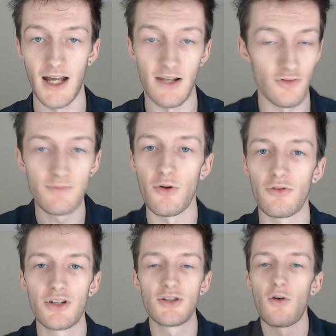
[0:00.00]
and
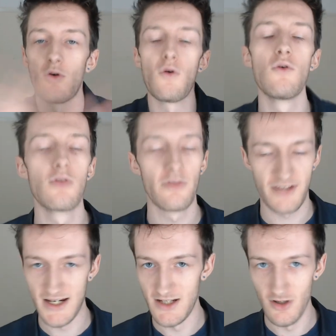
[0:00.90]
responding to all of
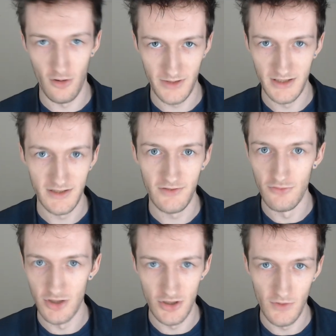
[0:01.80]
Katie Hopkins'
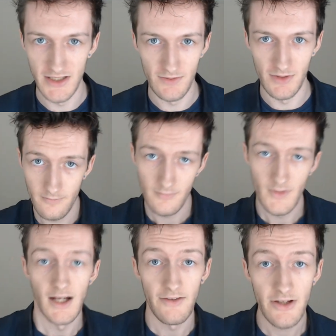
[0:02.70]
future tweets with it.
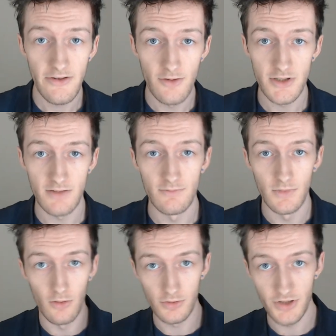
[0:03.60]
And then there were some
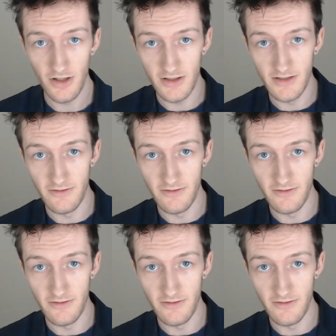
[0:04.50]
alternative